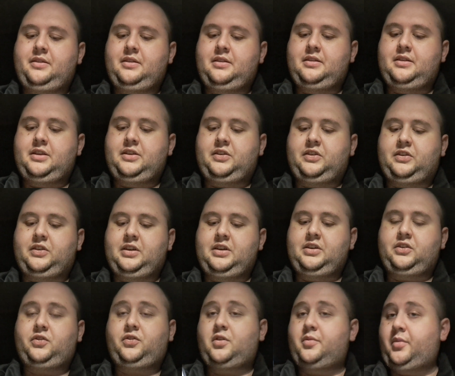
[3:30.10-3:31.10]
This
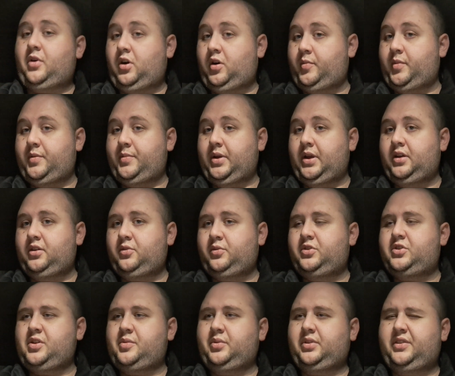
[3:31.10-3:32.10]
is from Army Painter,
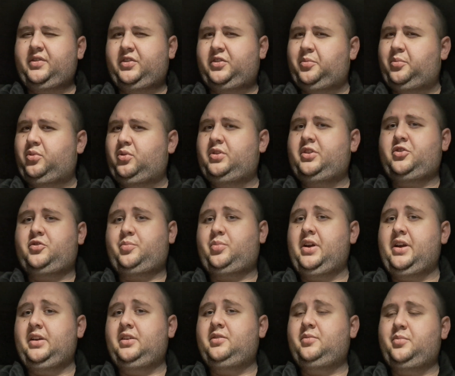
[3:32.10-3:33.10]
which I believe is a British
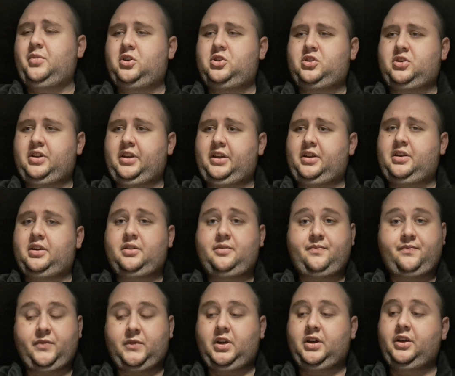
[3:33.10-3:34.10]
brand, much like
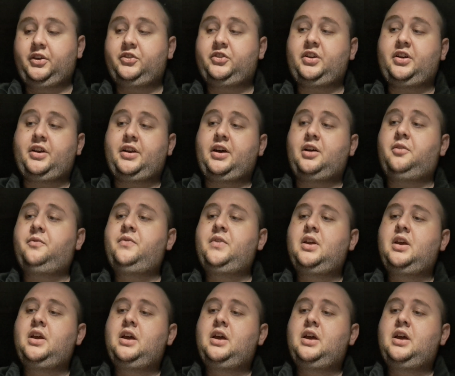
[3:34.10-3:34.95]
Citadel.